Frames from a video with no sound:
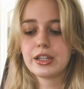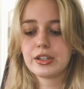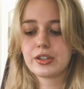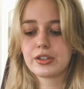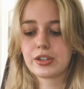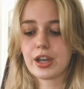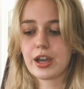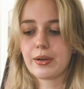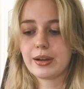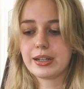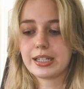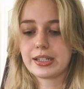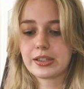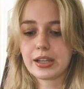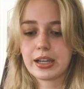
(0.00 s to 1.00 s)
So I
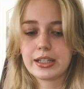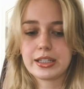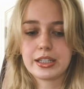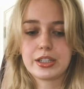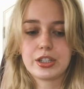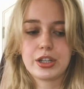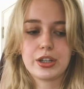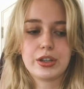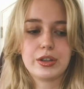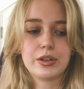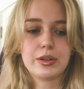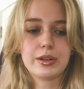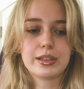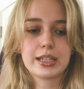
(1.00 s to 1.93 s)
decided to